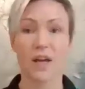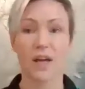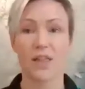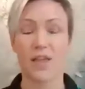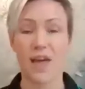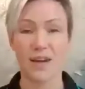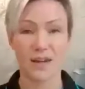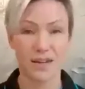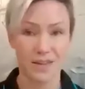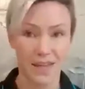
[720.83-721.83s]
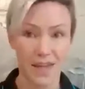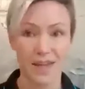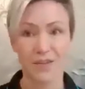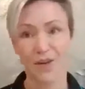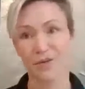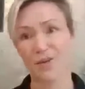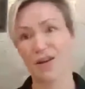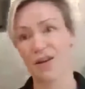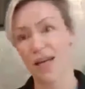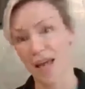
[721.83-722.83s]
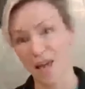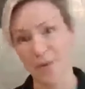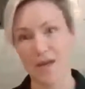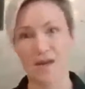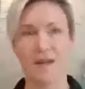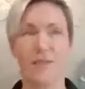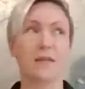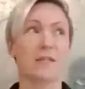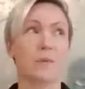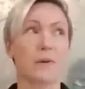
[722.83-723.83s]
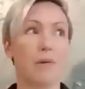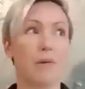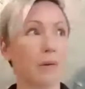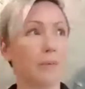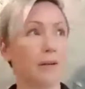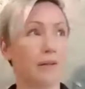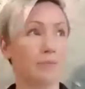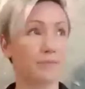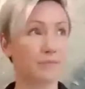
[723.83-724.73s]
Then the keto diet came in, and this has become popular.